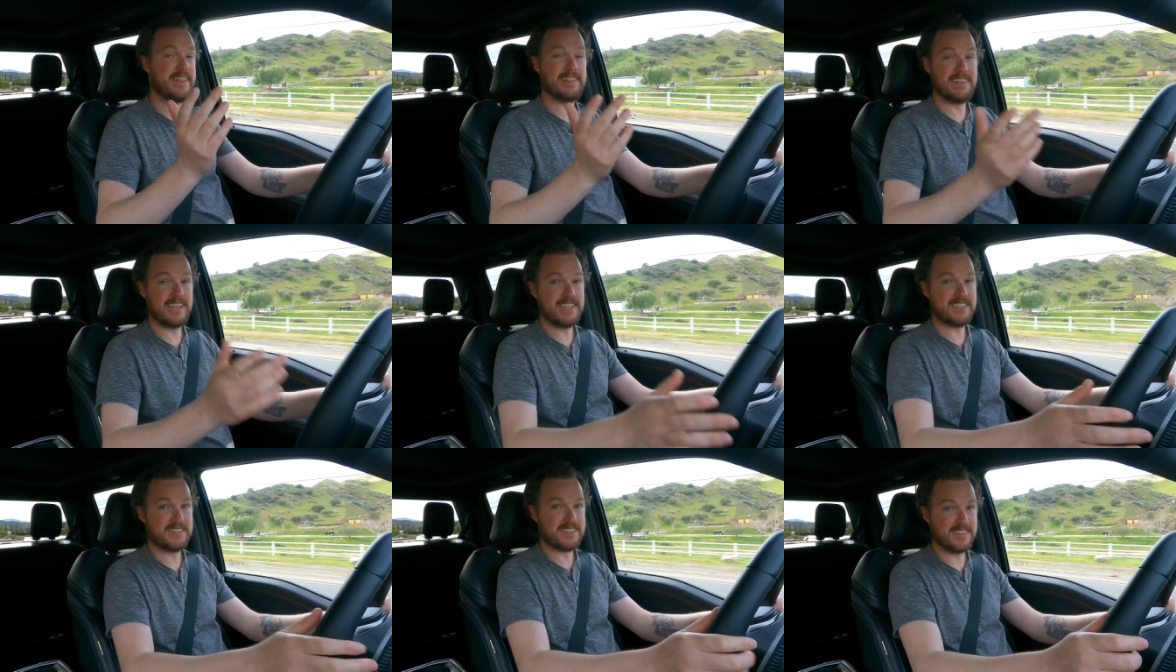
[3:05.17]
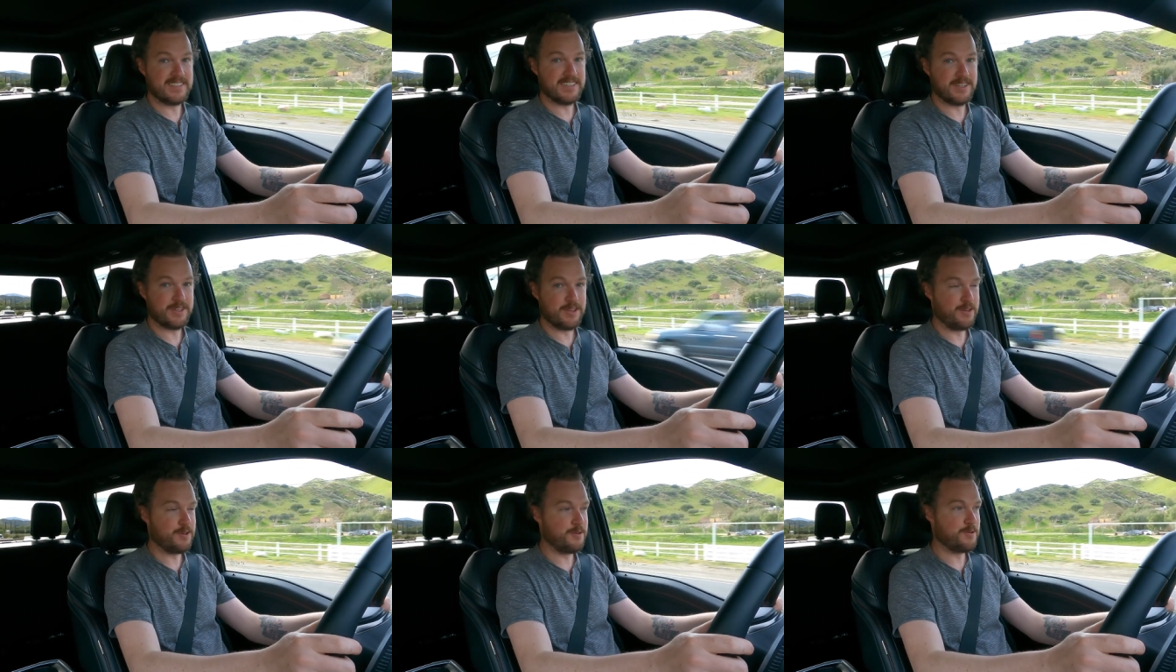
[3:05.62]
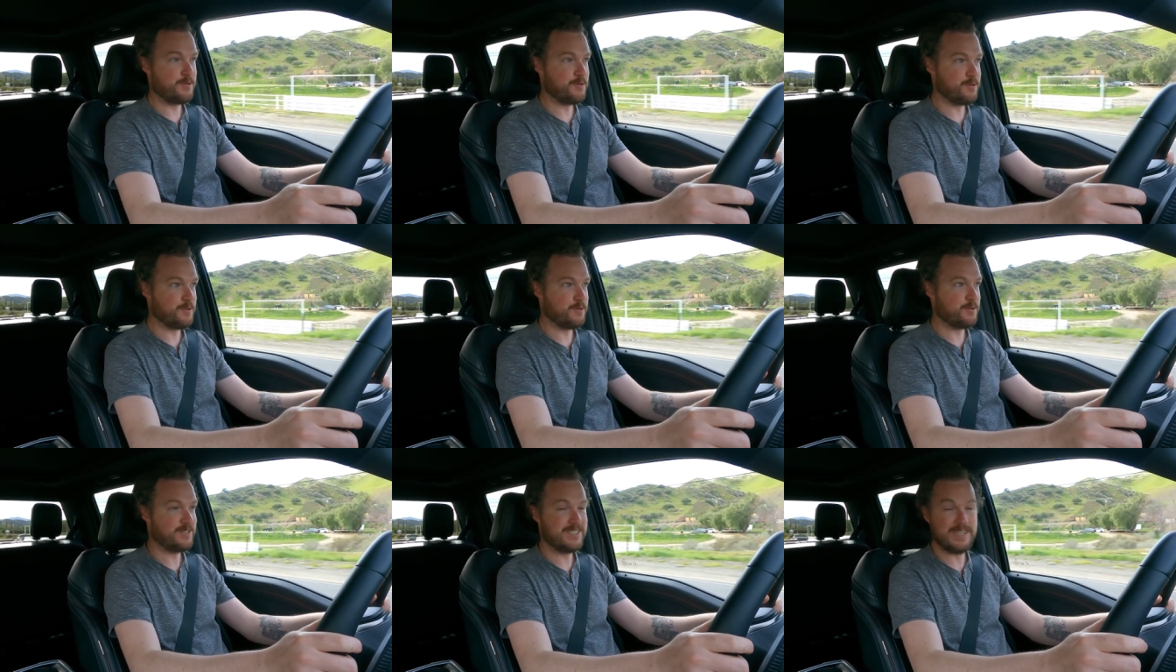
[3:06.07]
at least until
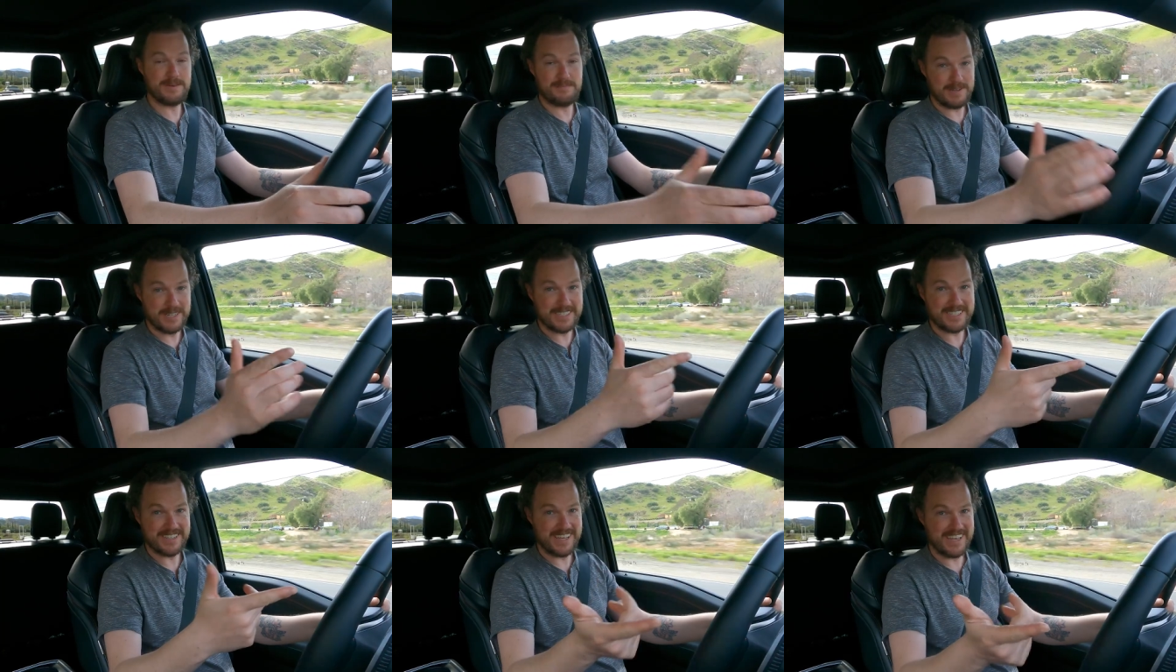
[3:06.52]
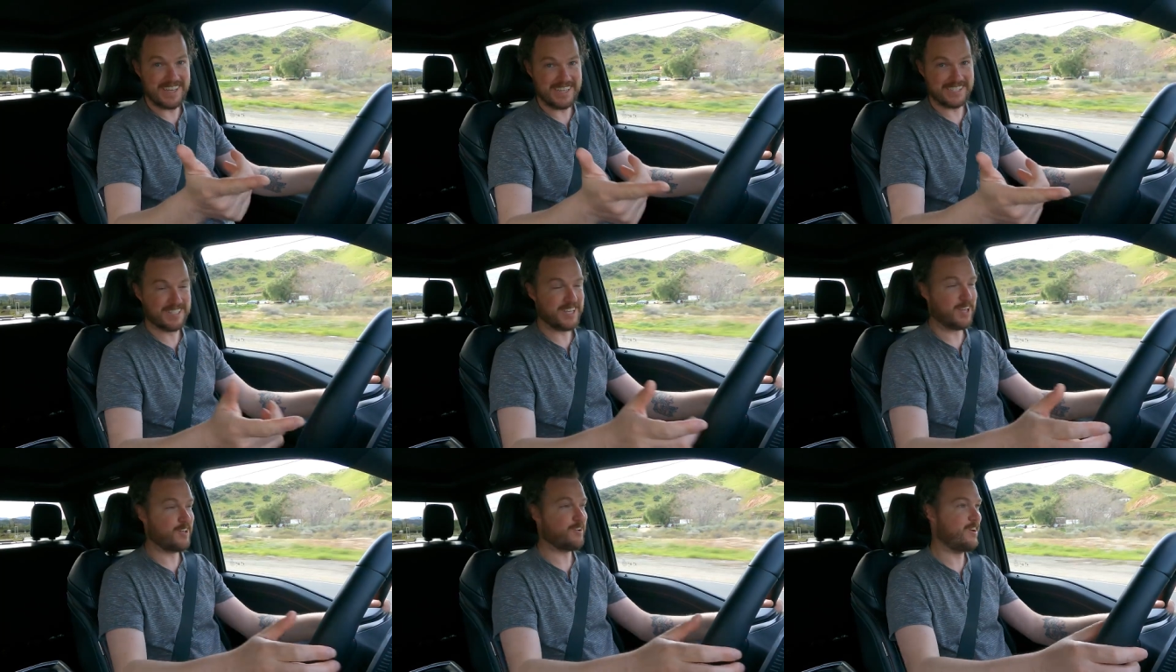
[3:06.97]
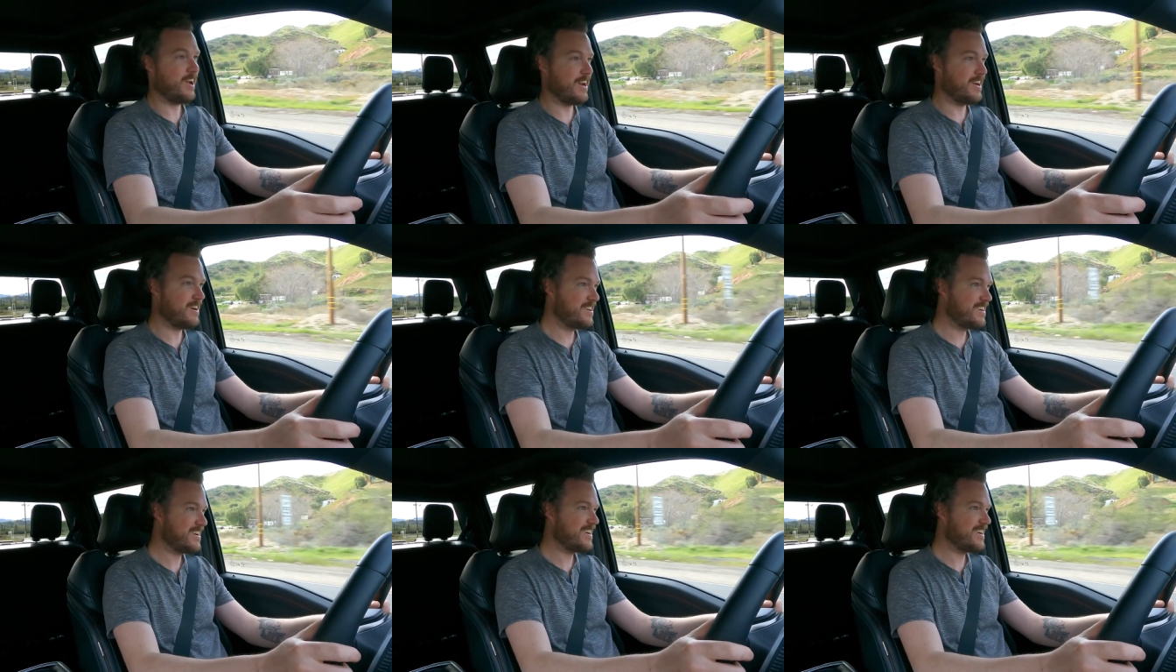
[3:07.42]
you dip into the accelerator.